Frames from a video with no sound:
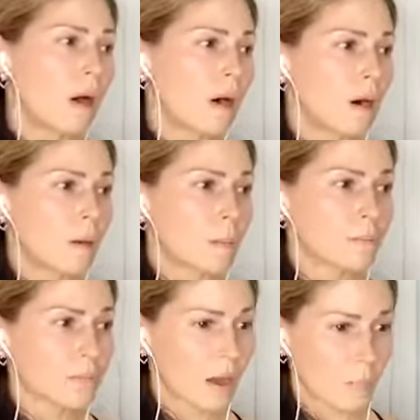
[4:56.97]

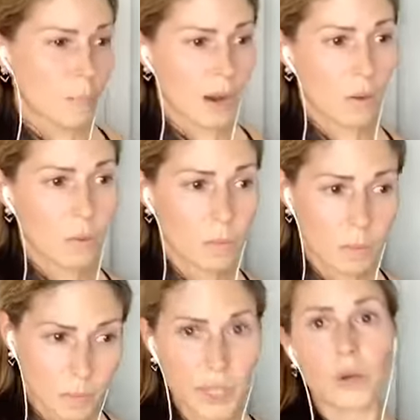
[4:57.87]

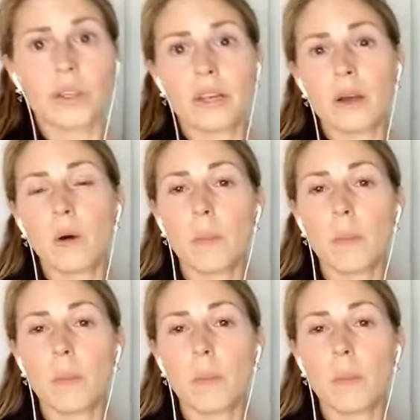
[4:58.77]
about building a